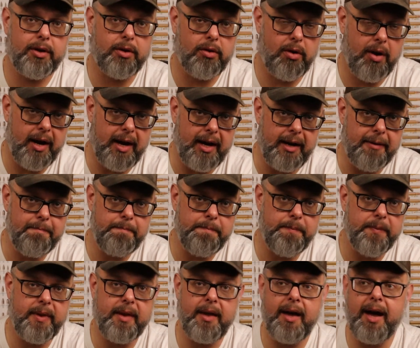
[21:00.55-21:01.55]
a grain,
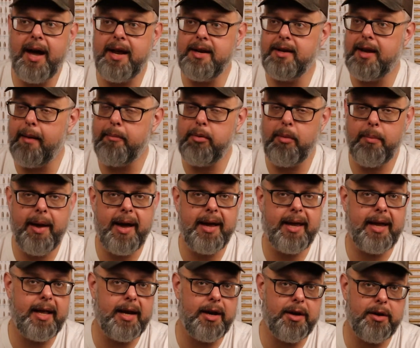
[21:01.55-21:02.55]
I dump it
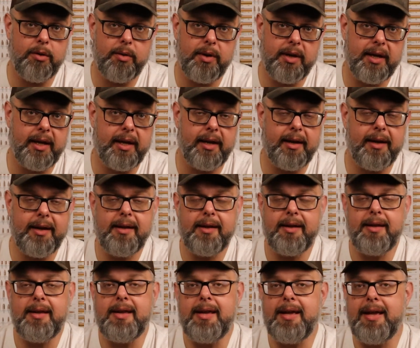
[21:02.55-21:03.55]
back in and do it again.
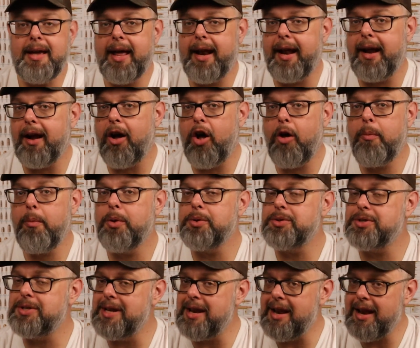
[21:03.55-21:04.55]
And I
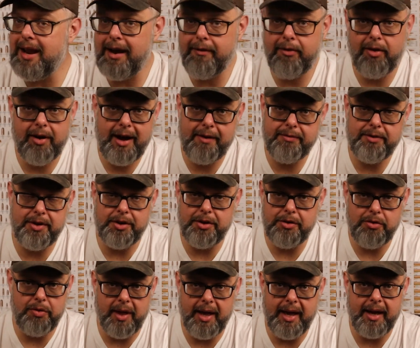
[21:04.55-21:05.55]
almost never have to
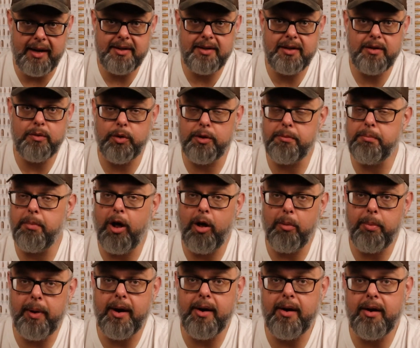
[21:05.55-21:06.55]
do that with
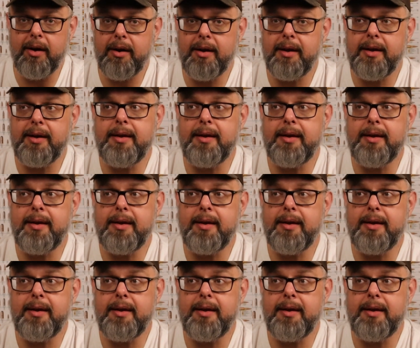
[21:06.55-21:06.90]
ball powder.